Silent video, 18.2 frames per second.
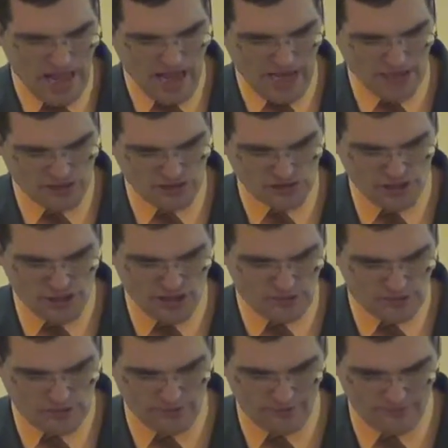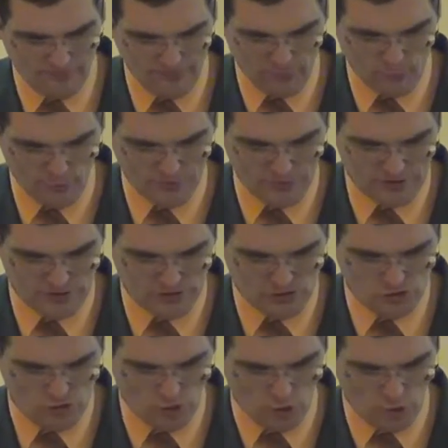I shall come forth as
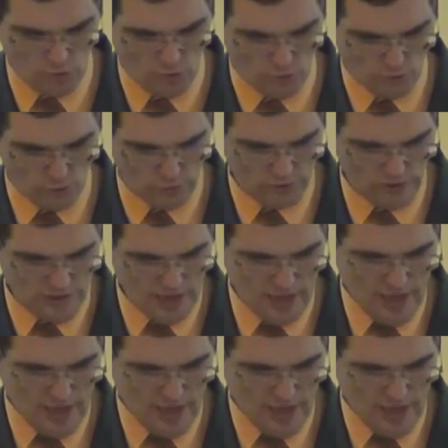gold,